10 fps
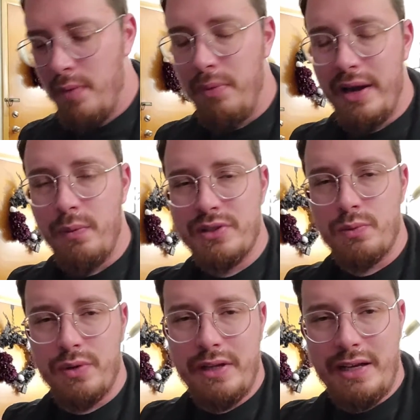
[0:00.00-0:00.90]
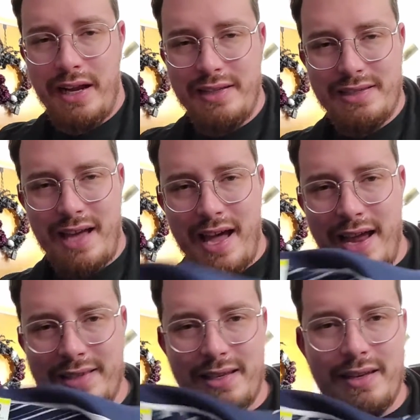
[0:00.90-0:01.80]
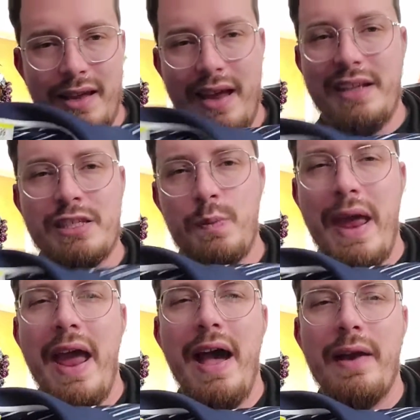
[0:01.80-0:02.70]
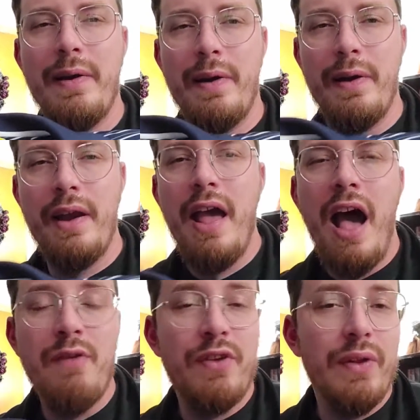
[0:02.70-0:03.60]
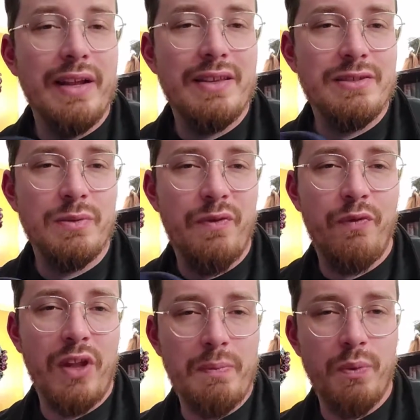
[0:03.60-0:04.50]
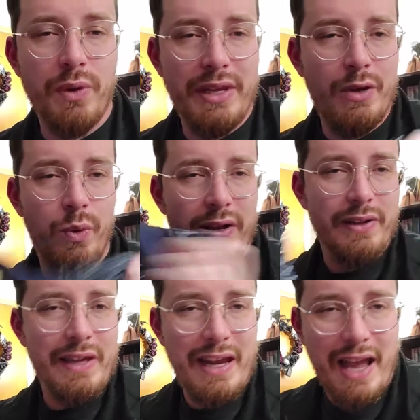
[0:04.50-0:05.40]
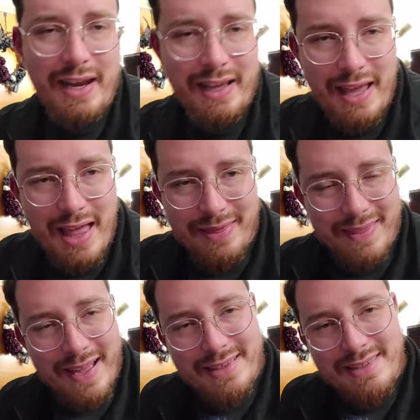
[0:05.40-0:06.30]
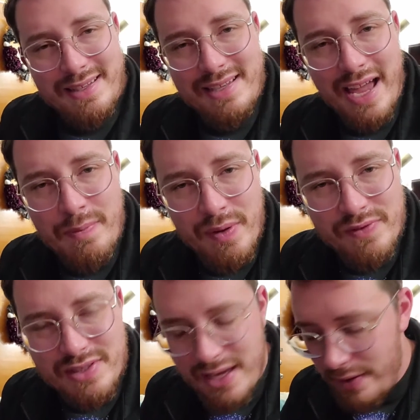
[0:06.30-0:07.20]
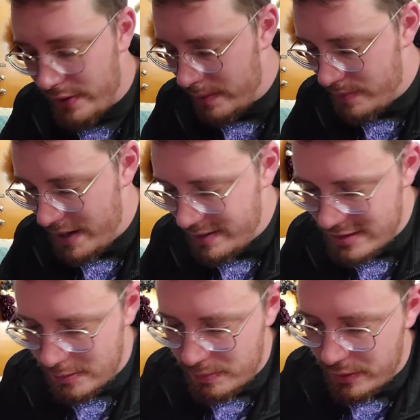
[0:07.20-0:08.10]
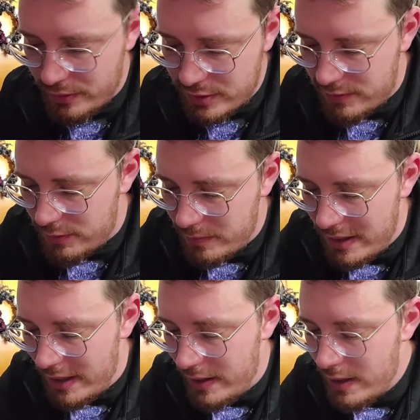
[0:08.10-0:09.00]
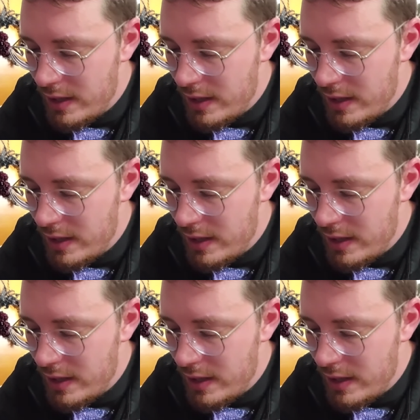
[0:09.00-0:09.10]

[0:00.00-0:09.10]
but it was a really nice size, a nice pattern. I feel like this will flip really quickly, and again, that's the type of sale that pays the bills for me.